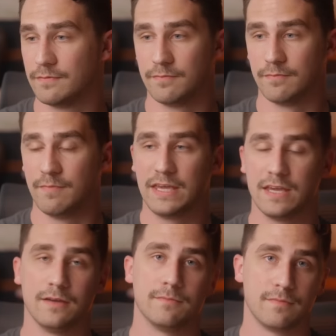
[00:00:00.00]

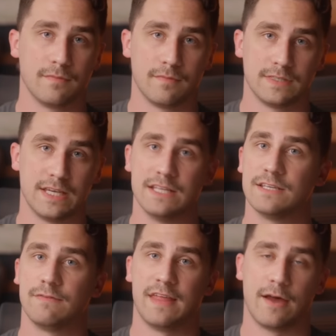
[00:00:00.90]
making tens
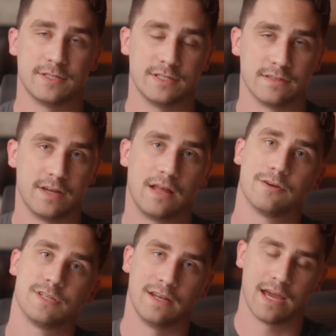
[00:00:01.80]
of thousands of
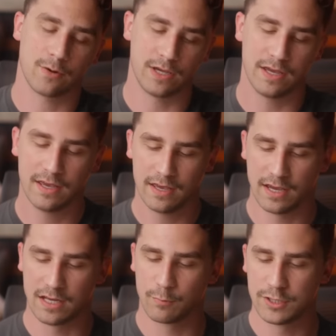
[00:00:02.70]
dollars in equity
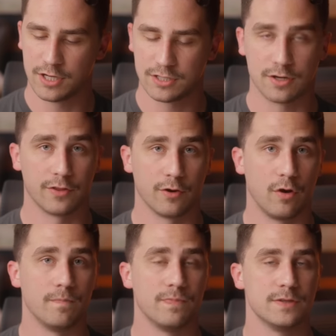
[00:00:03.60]
and appreciation on their
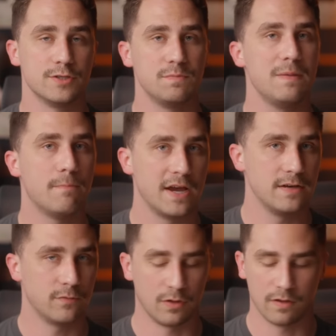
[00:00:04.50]
home. Just be
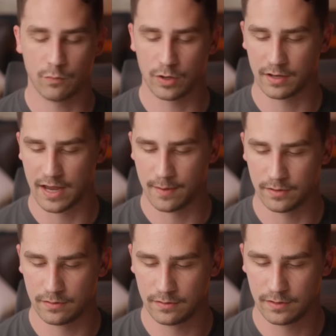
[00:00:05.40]
mindful of what could
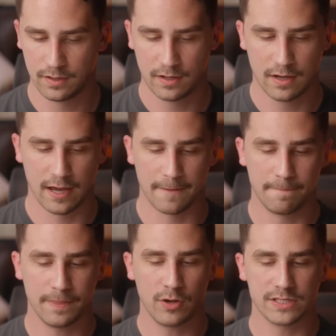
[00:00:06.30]
happen. Um,
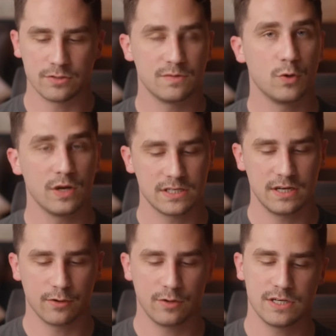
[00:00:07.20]
okay, so some quick
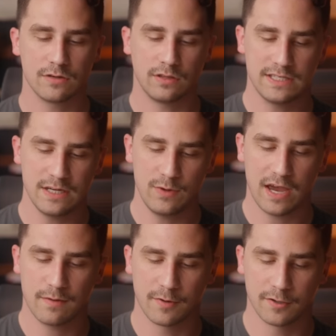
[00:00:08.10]
scenarios here. Let's say we
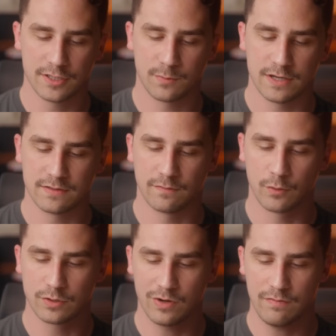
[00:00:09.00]
had a purchase price of
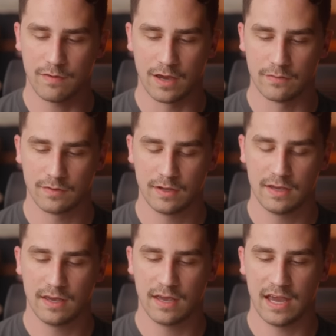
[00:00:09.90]
425
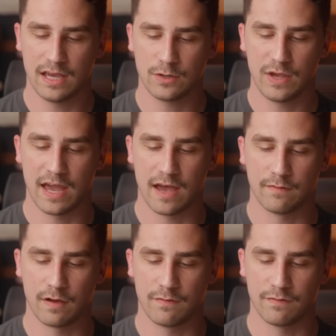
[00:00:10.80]
and we have
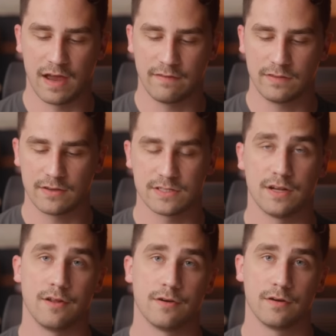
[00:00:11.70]
a
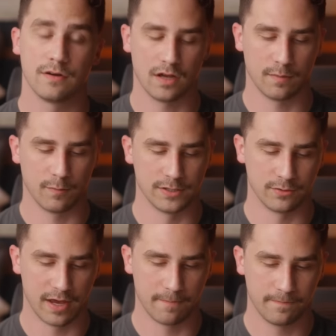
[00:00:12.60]
$5,000 appraisal
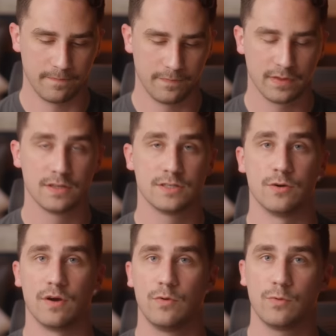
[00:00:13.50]
gap.
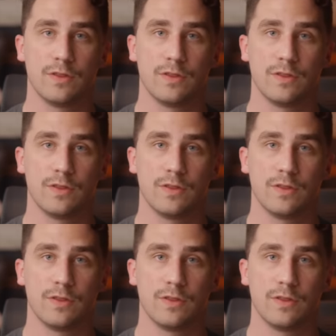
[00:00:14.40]
So I wanna run